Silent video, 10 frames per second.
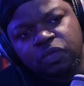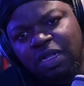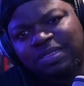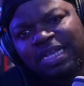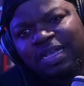You know
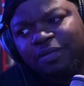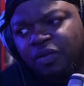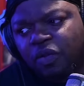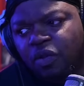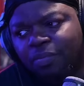what I'm saying?
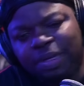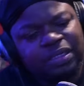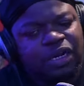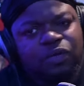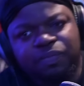But,
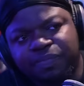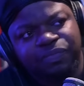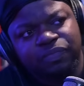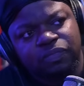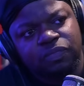you know,
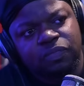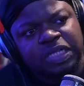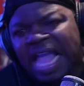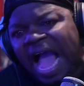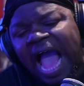
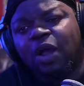I